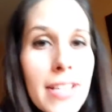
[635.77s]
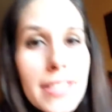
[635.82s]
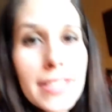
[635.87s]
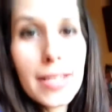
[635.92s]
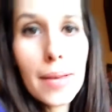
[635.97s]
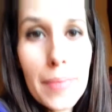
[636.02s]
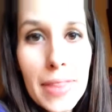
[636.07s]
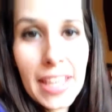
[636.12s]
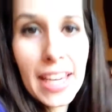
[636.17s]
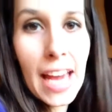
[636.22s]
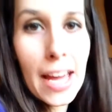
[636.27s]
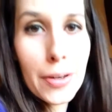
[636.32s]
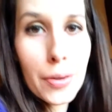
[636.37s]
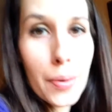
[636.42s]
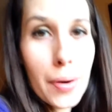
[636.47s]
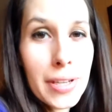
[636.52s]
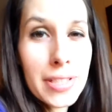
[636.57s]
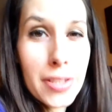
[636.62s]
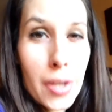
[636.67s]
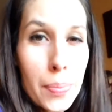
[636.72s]
Some of the
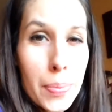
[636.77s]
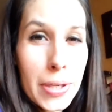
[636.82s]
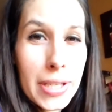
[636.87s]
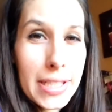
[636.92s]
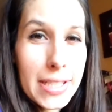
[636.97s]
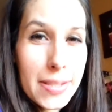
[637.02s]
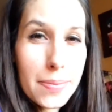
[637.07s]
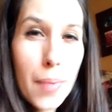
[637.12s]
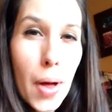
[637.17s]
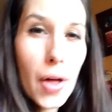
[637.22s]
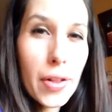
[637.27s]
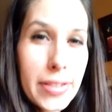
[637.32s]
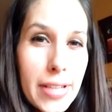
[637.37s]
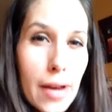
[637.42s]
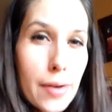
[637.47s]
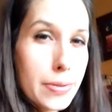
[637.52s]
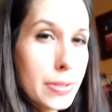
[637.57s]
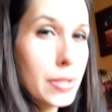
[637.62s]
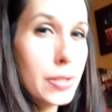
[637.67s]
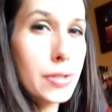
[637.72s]
categories are pretty small
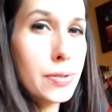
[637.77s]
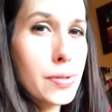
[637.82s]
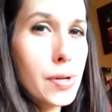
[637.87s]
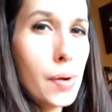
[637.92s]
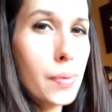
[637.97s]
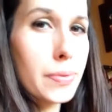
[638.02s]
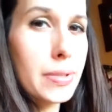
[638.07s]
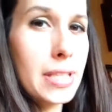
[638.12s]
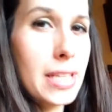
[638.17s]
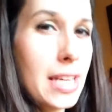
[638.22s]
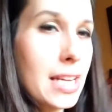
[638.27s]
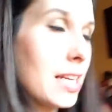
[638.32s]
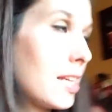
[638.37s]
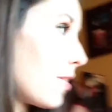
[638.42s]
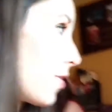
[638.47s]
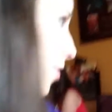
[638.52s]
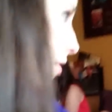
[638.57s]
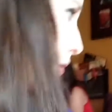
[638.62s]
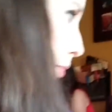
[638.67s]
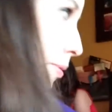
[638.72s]
now, so you don't need
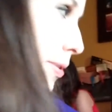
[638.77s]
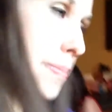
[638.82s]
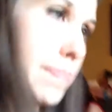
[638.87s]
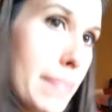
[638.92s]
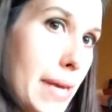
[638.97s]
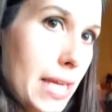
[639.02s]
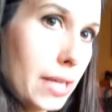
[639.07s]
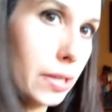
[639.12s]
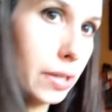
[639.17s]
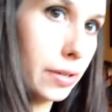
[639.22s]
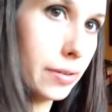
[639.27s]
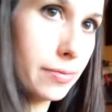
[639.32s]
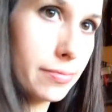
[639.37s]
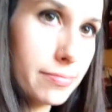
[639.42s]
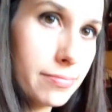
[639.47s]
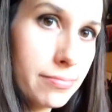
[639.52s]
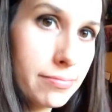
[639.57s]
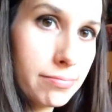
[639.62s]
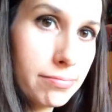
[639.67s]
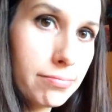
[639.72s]
those big
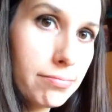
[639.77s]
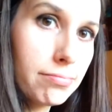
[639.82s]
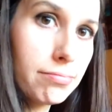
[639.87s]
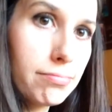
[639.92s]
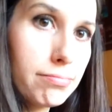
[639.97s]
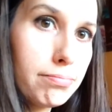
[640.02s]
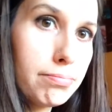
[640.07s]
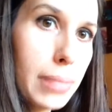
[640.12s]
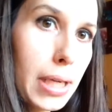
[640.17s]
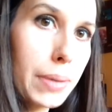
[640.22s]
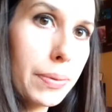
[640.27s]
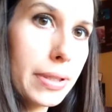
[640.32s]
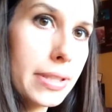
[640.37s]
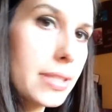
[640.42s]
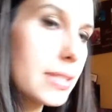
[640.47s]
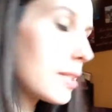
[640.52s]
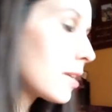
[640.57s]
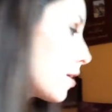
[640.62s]
ones.